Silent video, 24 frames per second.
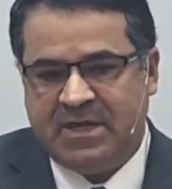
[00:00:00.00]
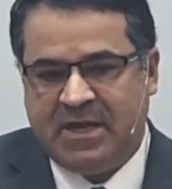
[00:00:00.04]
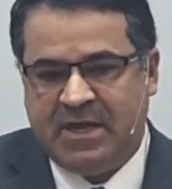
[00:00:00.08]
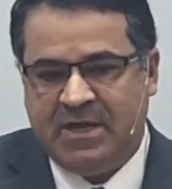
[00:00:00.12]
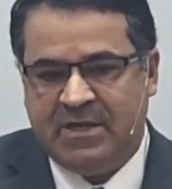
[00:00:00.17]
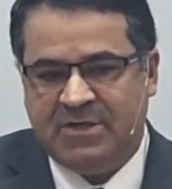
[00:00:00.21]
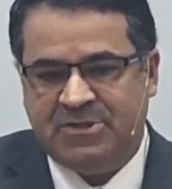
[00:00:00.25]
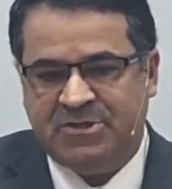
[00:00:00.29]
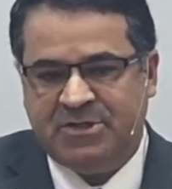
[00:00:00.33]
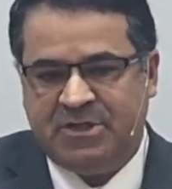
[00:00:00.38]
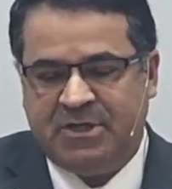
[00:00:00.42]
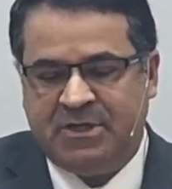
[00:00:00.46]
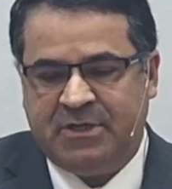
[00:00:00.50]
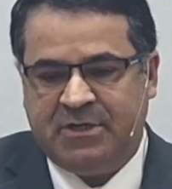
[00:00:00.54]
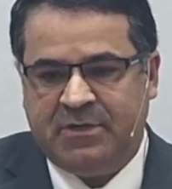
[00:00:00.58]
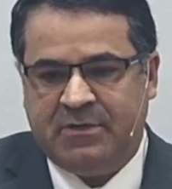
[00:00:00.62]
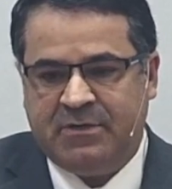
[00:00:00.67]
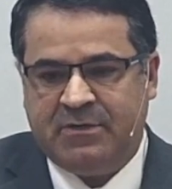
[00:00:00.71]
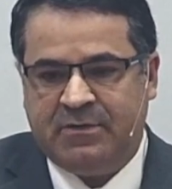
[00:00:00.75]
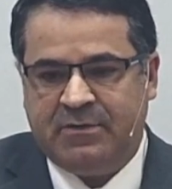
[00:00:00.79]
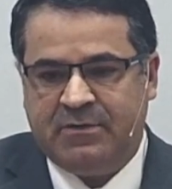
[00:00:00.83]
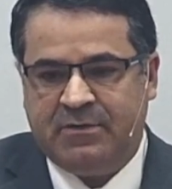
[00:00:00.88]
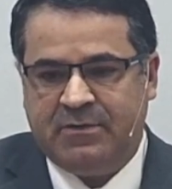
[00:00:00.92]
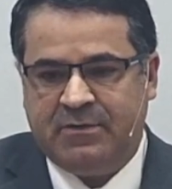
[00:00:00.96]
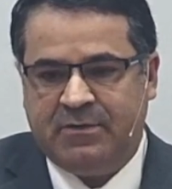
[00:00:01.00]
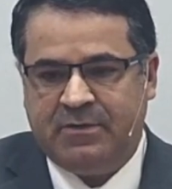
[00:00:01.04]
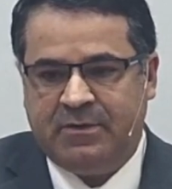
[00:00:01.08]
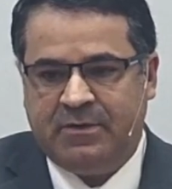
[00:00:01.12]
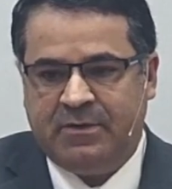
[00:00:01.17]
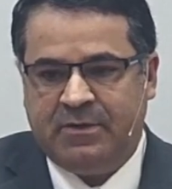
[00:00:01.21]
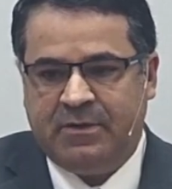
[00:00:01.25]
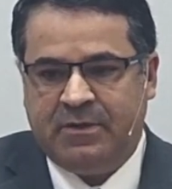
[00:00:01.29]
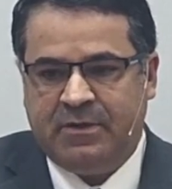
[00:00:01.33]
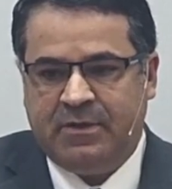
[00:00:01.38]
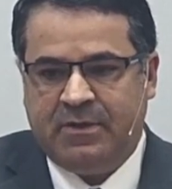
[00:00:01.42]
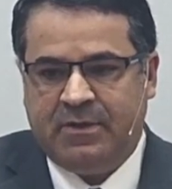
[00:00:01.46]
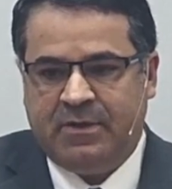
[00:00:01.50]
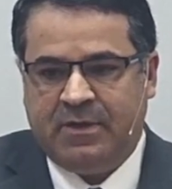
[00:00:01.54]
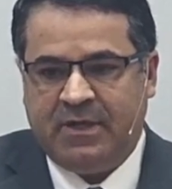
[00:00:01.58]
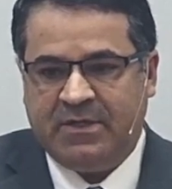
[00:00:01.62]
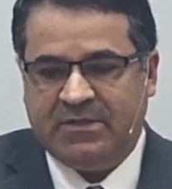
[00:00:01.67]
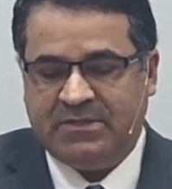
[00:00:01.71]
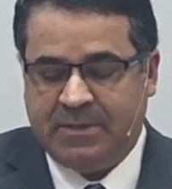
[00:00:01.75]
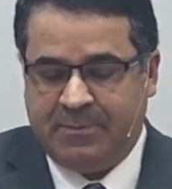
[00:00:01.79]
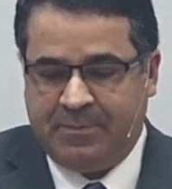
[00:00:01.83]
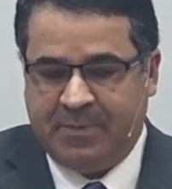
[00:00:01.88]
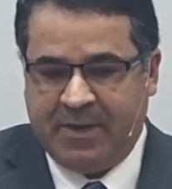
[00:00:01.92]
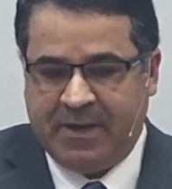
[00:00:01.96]
And this message,
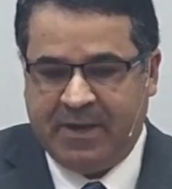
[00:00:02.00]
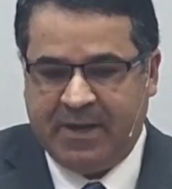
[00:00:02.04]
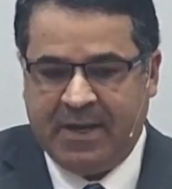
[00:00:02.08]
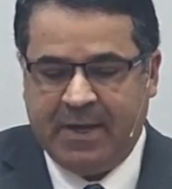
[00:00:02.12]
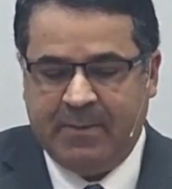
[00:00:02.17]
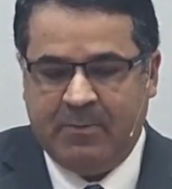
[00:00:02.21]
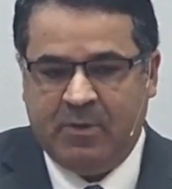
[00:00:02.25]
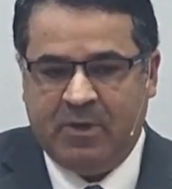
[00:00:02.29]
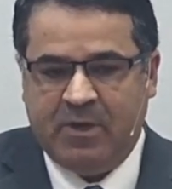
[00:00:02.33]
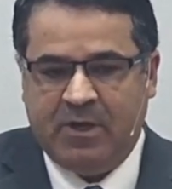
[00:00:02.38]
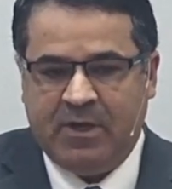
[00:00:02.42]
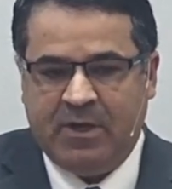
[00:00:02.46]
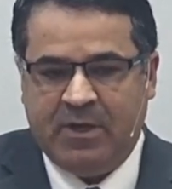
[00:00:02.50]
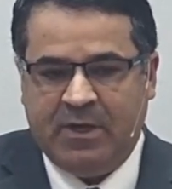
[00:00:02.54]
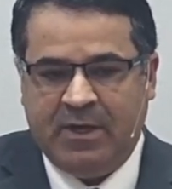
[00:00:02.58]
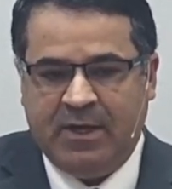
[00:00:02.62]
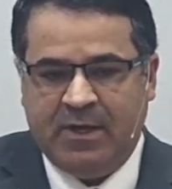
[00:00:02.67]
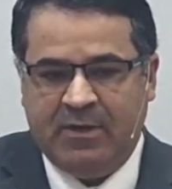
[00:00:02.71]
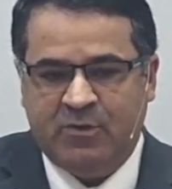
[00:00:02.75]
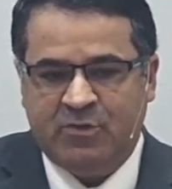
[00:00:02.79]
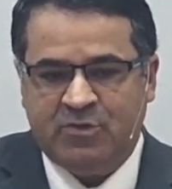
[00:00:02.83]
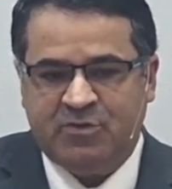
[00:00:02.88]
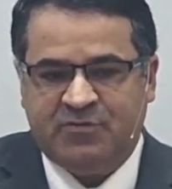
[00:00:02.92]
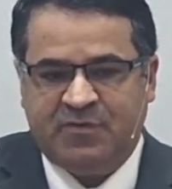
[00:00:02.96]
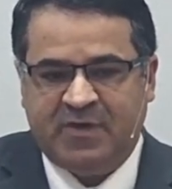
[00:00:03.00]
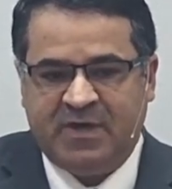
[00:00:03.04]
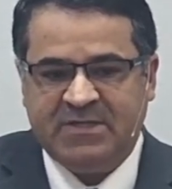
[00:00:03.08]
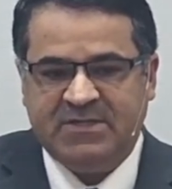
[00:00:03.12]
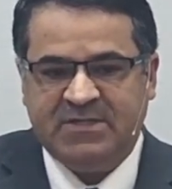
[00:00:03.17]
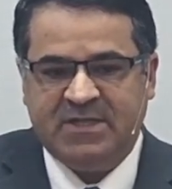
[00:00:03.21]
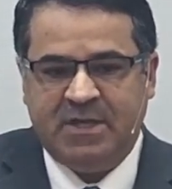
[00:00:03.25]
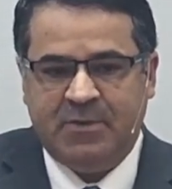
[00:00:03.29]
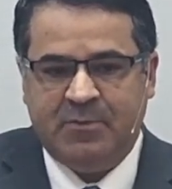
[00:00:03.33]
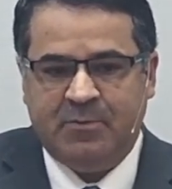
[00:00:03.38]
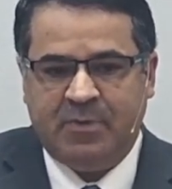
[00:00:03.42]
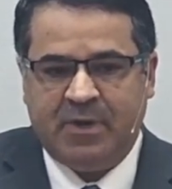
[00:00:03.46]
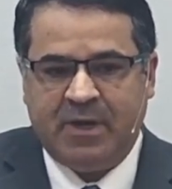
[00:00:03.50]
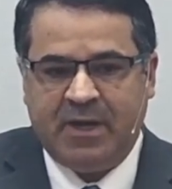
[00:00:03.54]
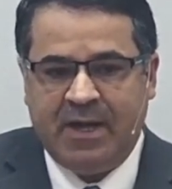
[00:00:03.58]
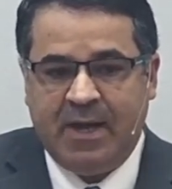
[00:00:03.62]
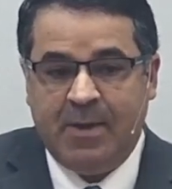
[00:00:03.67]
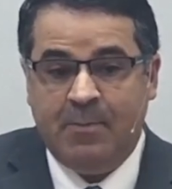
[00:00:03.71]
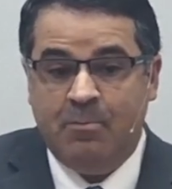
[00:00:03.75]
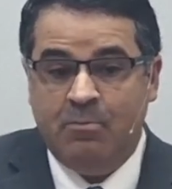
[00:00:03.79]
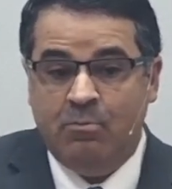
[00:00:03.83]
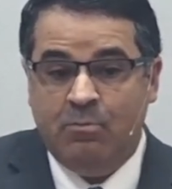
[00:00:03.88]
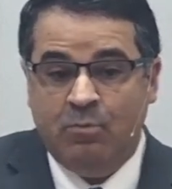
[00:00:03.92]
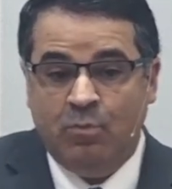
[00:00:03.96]
this parable,
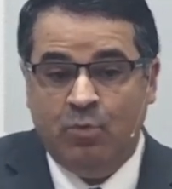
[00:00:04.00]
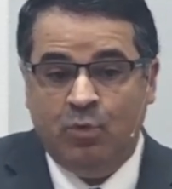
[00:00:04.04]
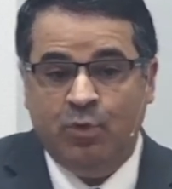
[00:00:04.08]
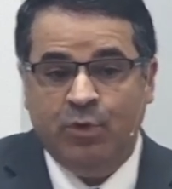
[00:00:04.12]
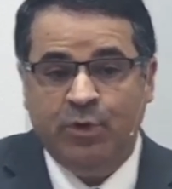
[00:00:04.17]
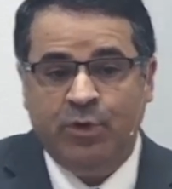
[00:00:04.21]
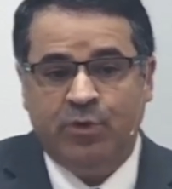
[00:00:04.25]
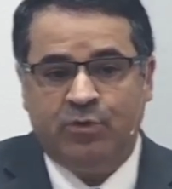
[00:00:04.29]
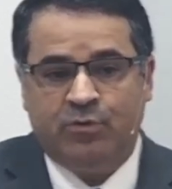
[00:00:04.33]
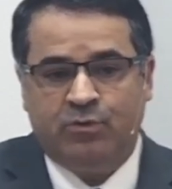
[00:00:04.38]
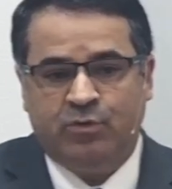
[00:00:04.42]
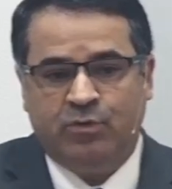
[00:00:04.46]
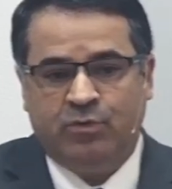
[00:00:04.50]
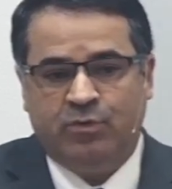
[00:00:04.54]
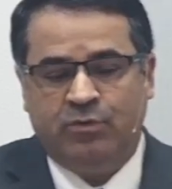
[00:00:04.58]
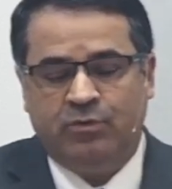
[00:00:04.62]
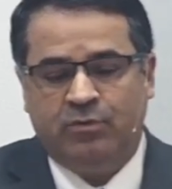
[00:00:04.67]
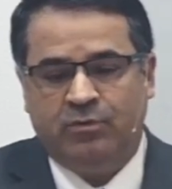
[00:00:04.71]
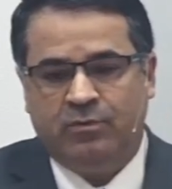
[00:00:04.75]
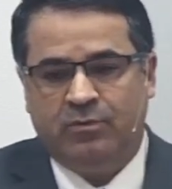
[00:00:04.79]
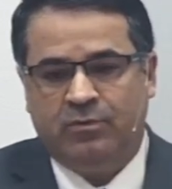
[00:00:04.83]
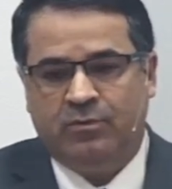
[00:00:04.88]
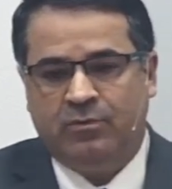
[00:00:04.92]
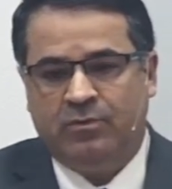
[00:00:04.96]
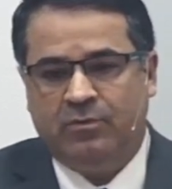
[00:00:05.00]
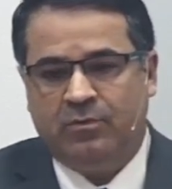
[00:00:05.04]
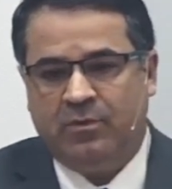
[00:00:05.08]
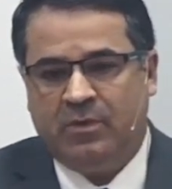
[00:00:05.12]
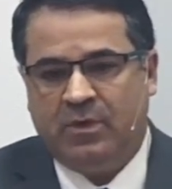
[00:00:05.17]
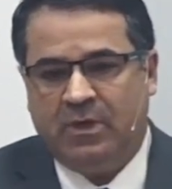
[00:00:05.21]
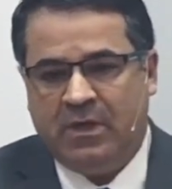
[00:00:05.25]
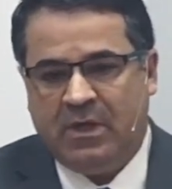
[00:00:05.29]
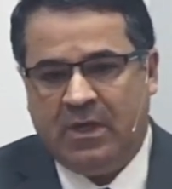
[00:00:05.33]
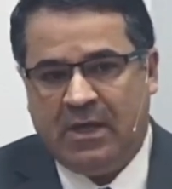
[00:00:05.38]
make us remember